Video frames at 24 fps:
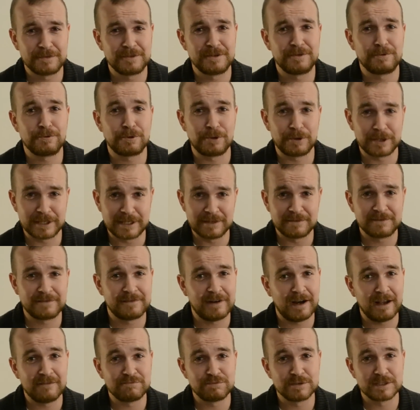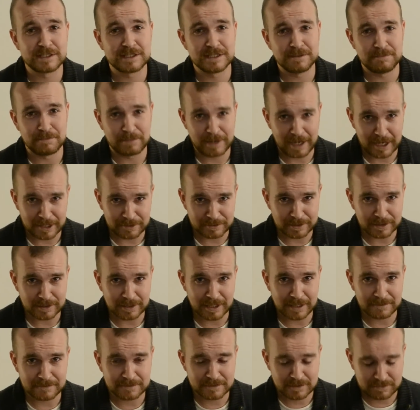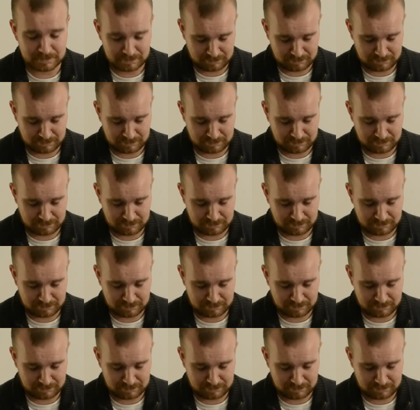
you were only at 5% battery left.